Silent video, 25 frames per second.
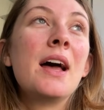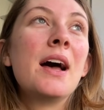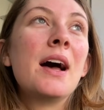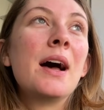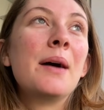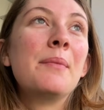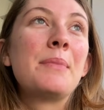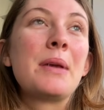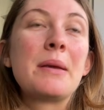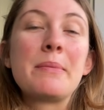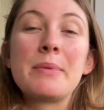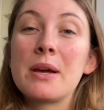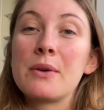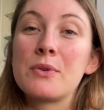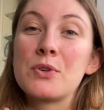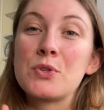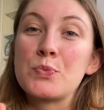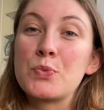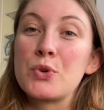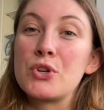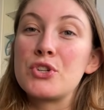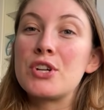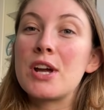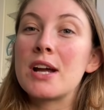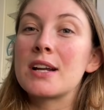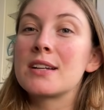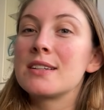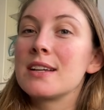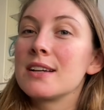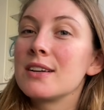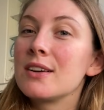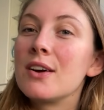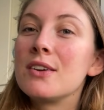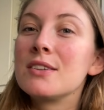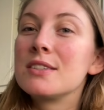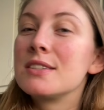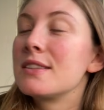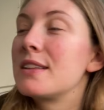Maybe I was projecting
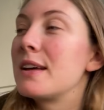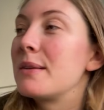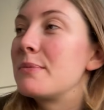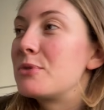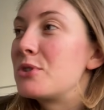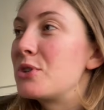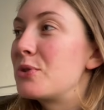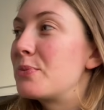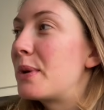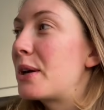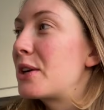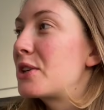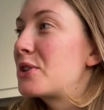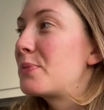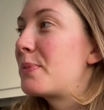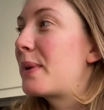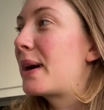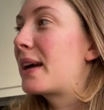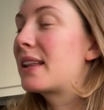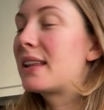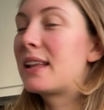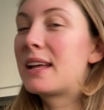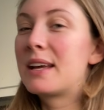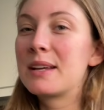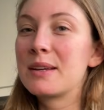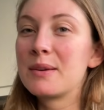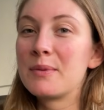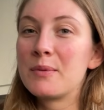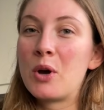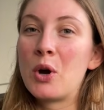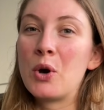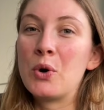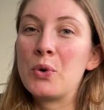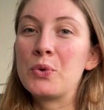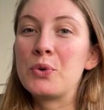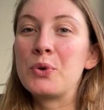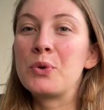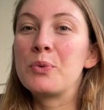onto them too much my like
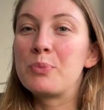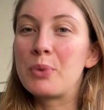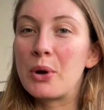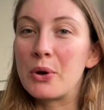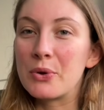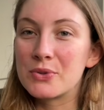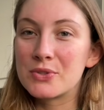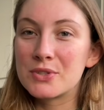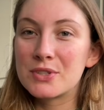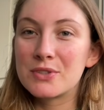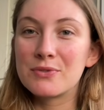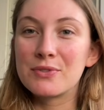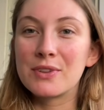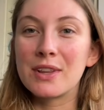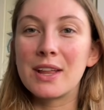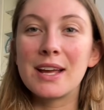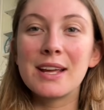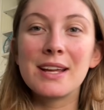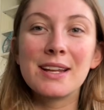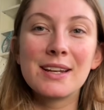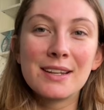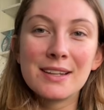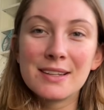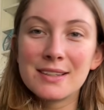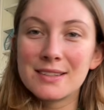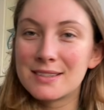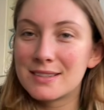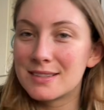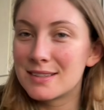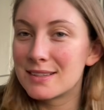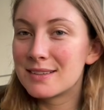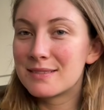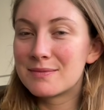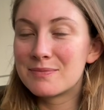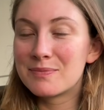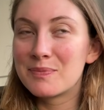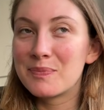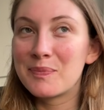own post-flight
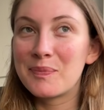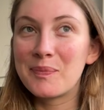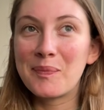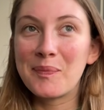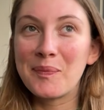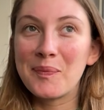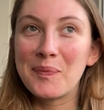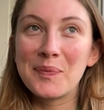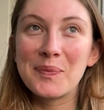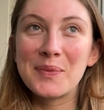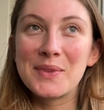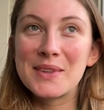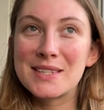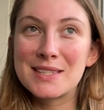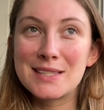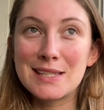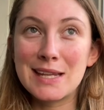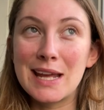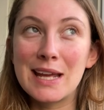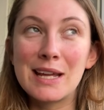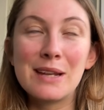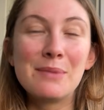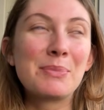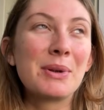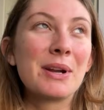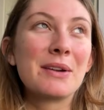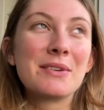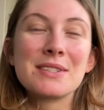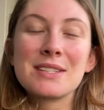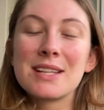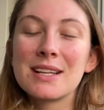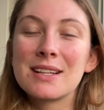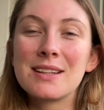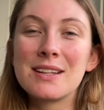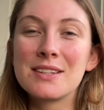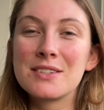state, but I was like,